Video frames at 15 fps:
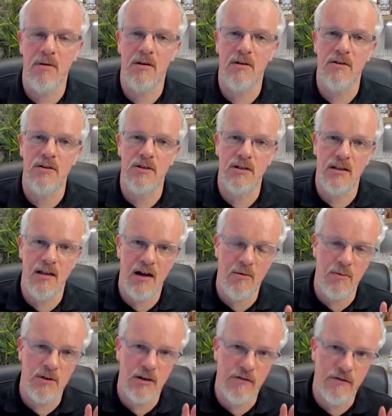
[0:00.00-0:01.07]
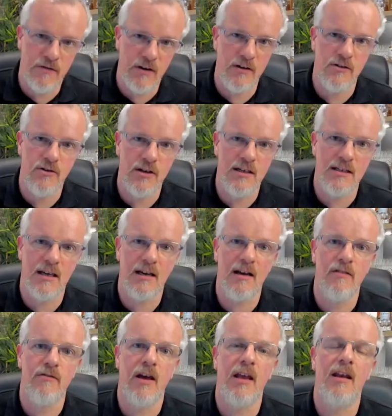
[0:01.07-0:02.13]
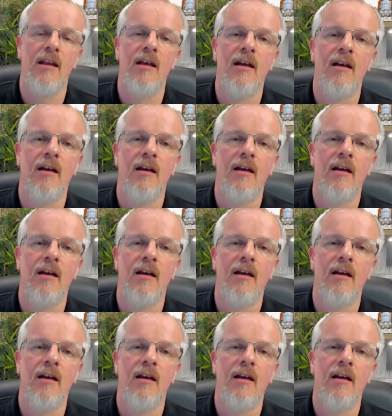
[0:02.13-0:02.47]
because that was a fundraising event